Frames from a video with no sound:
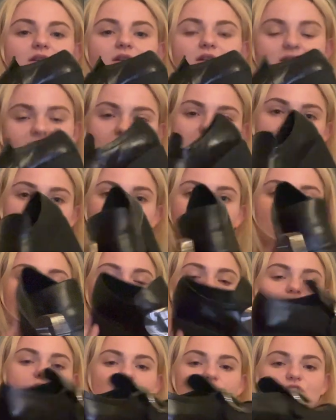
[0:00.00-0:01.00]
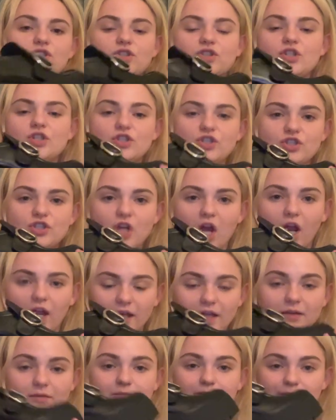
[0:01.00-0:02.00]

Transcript: heel, like a, just a giant